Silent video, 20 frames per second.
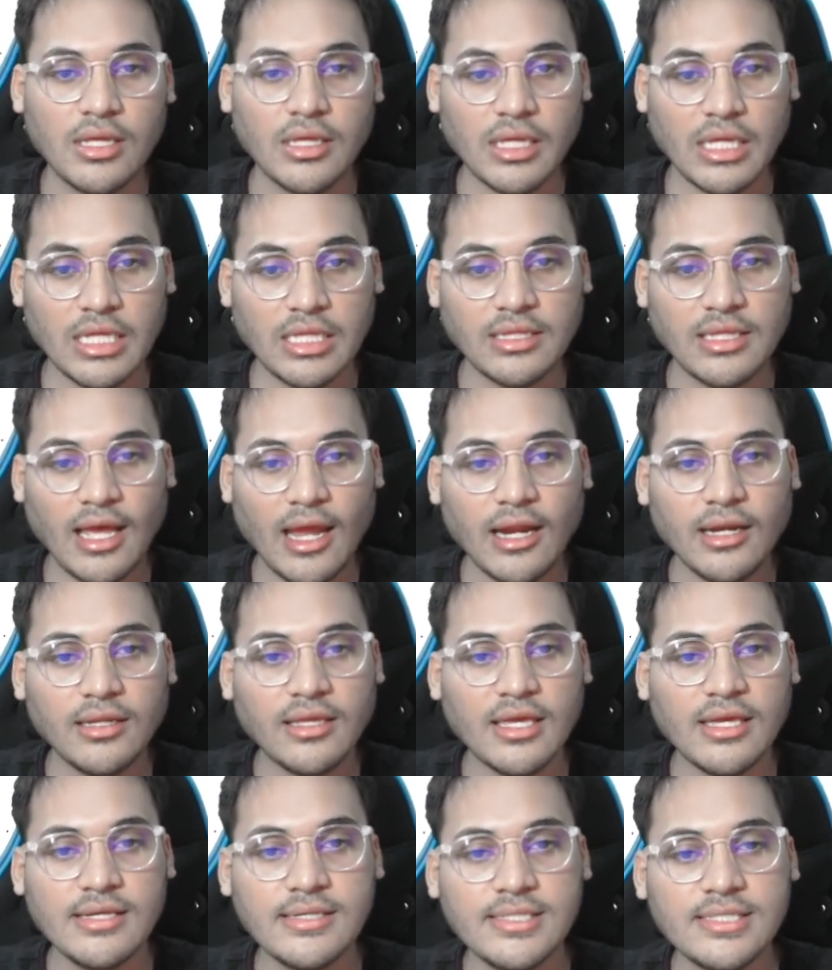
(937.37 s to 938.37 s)
in that
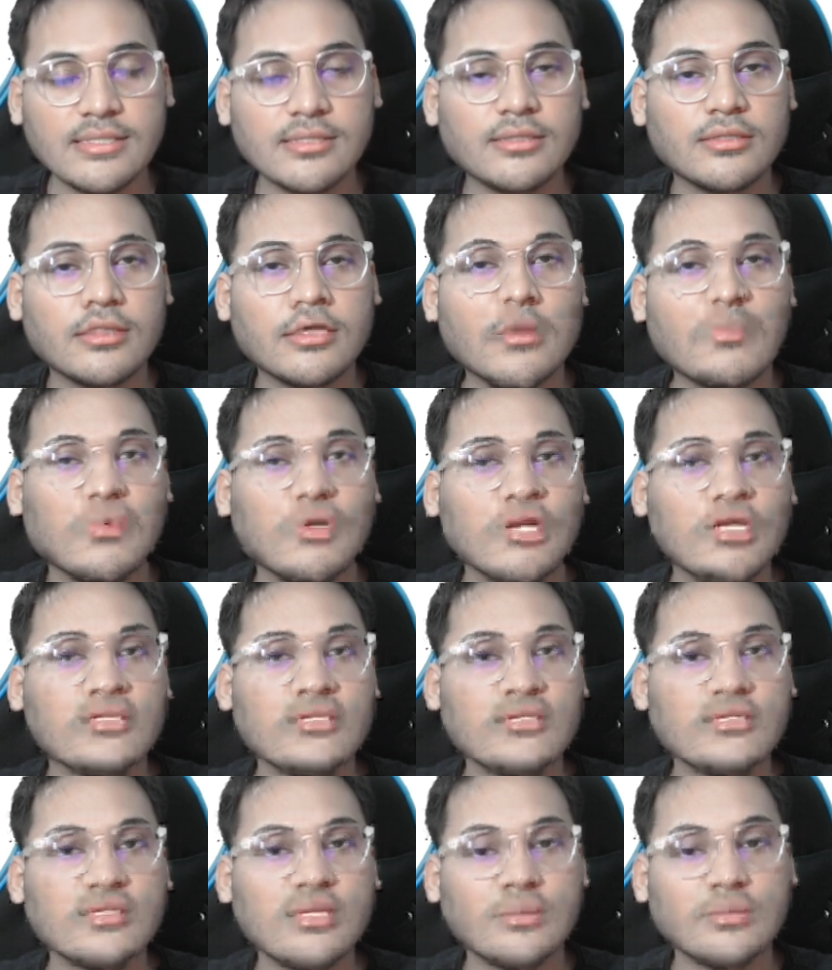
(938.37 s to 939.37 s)
case, the operating
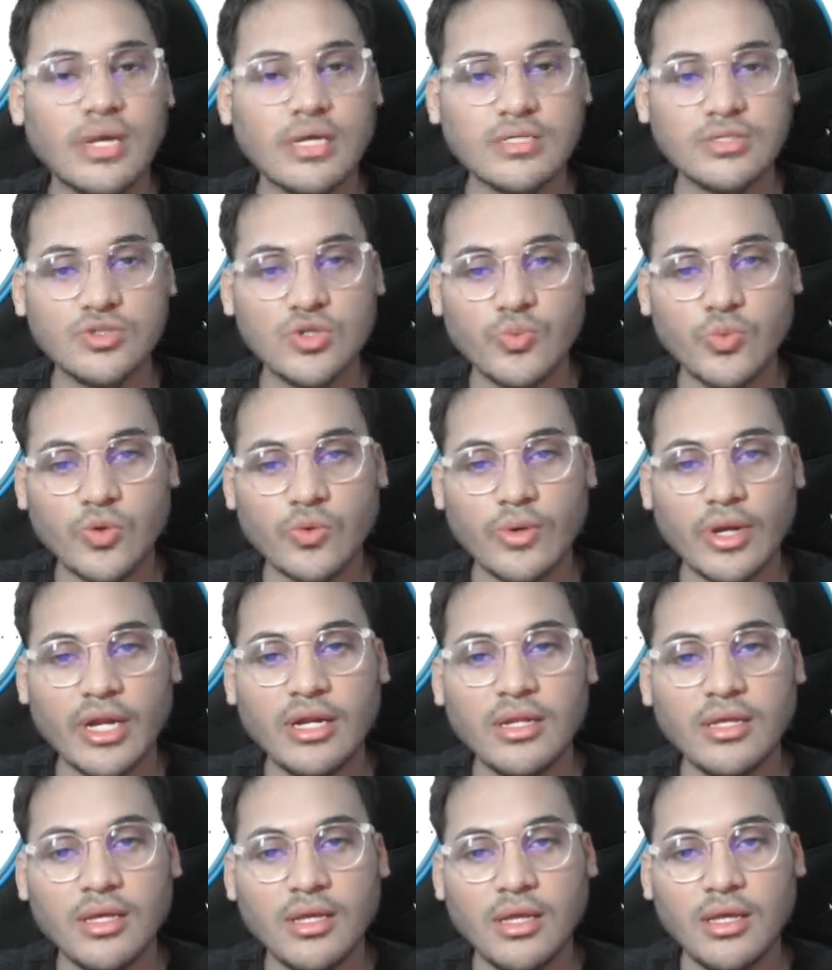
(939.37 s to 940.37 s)
system has to
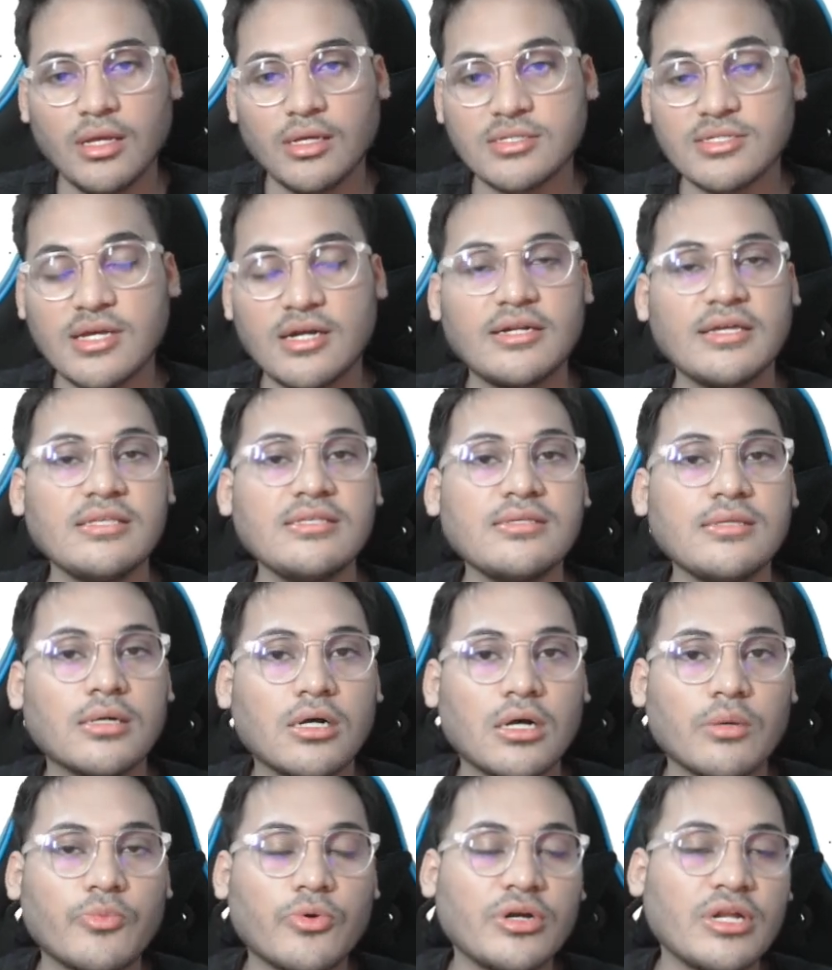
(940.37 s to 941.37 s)
provide certain
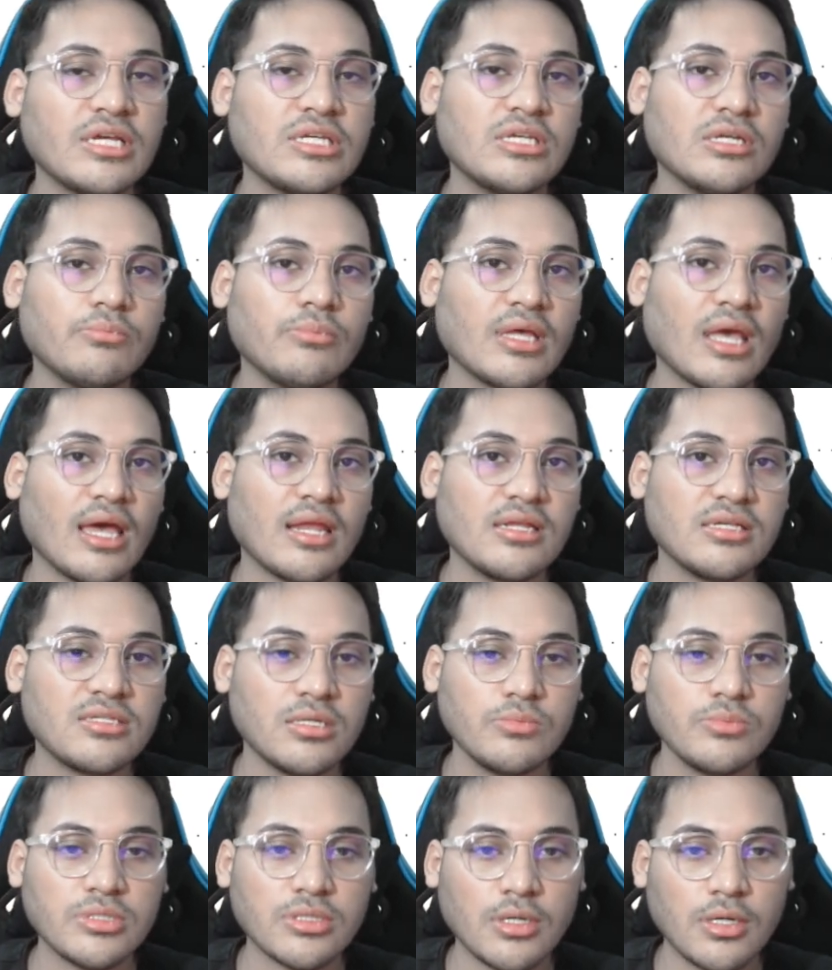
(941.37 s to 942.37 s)
protection
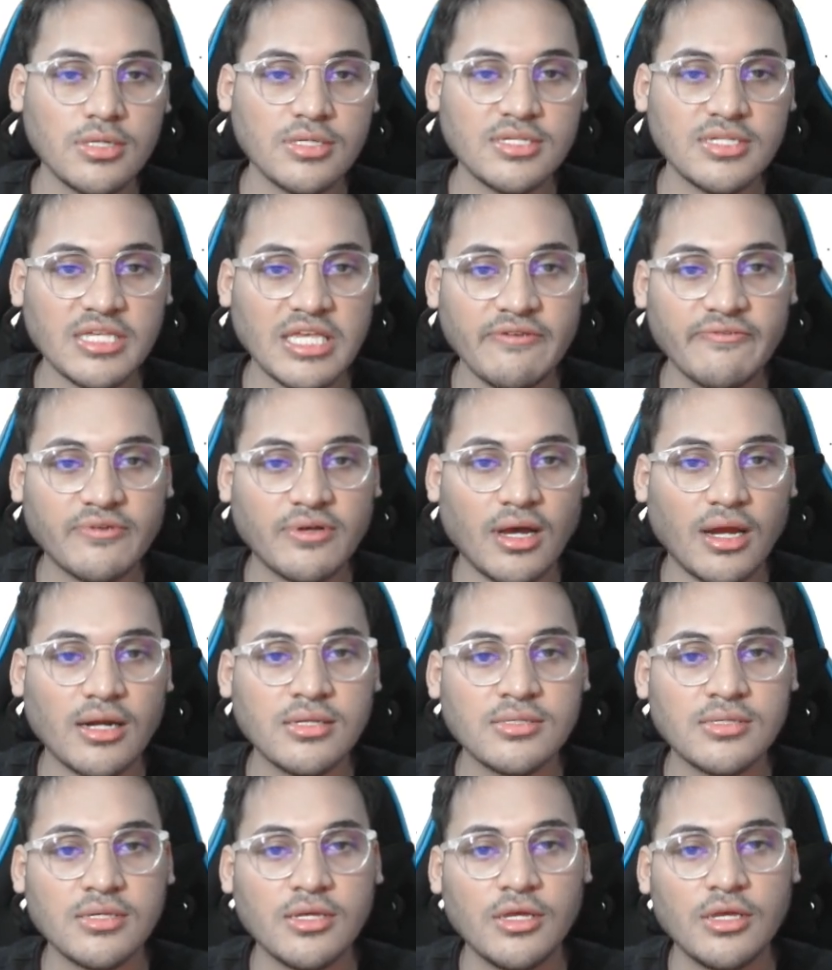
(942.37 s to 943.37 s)
mechanisms or
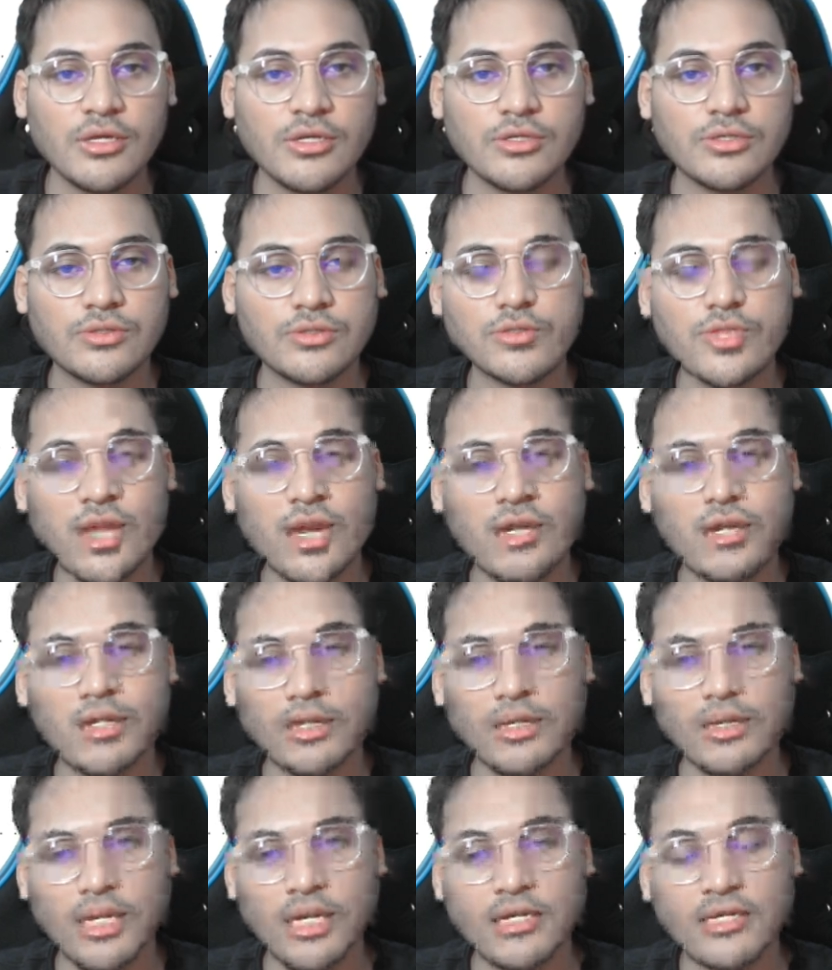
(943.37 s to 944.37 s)
safeguards so that
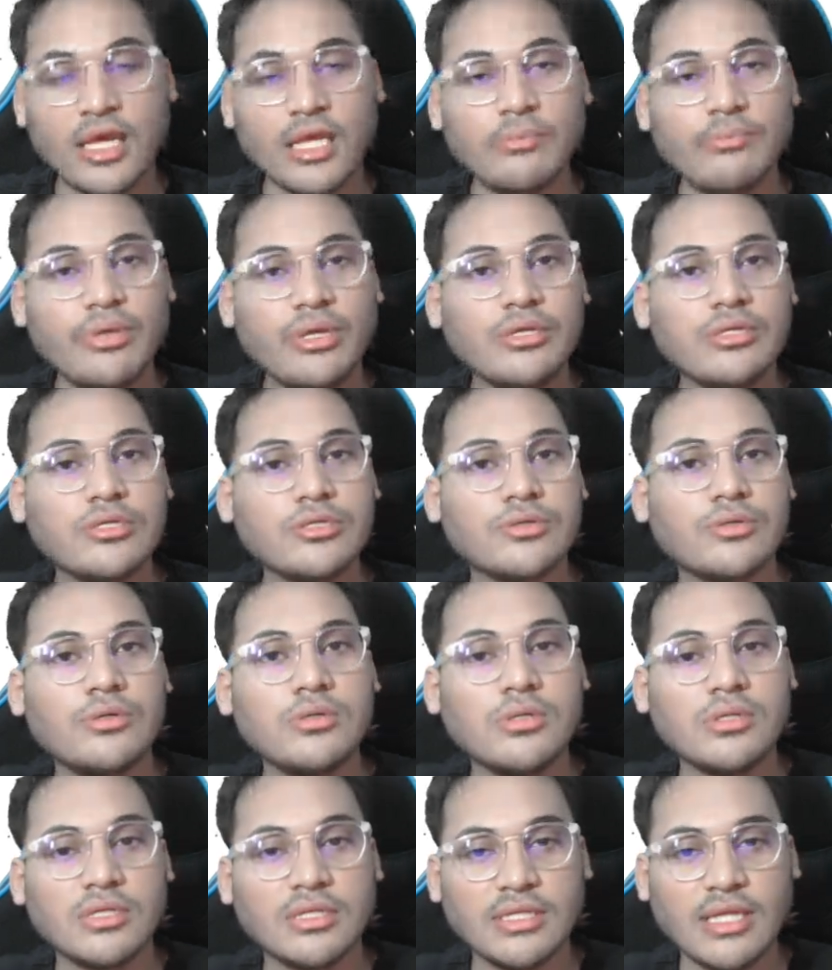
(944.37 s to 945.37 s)
it can be
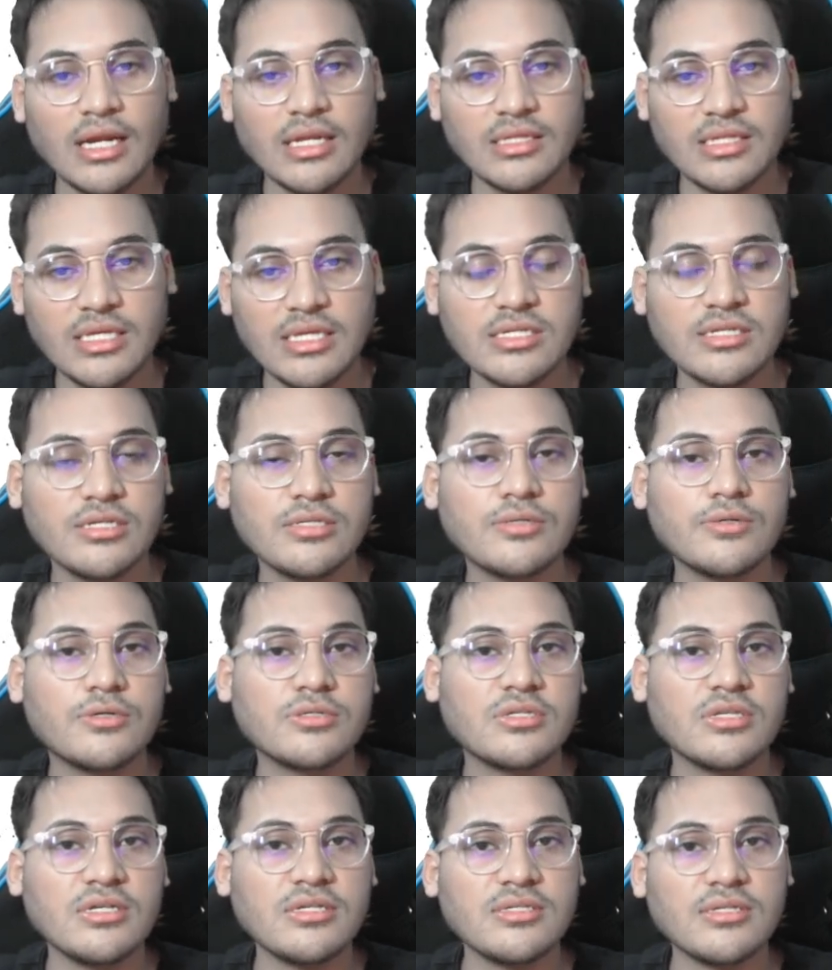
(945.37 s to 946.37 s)
ensured that these
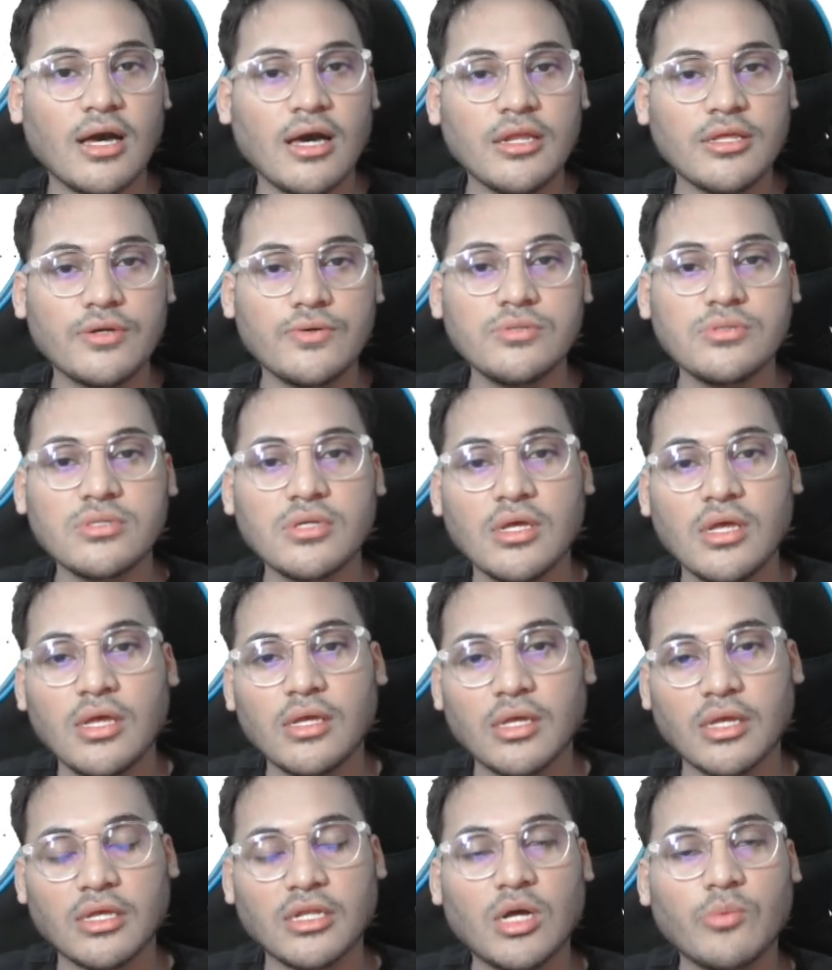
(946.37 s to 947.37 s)
resources are used
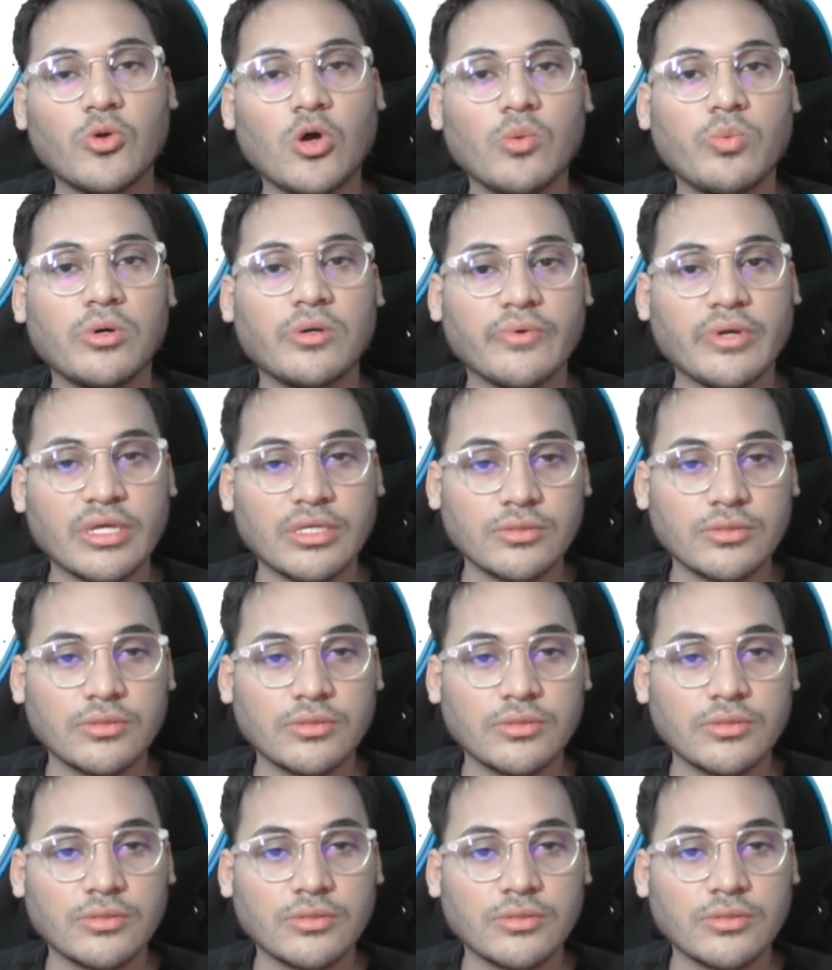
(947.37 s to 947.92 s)
in a proper way,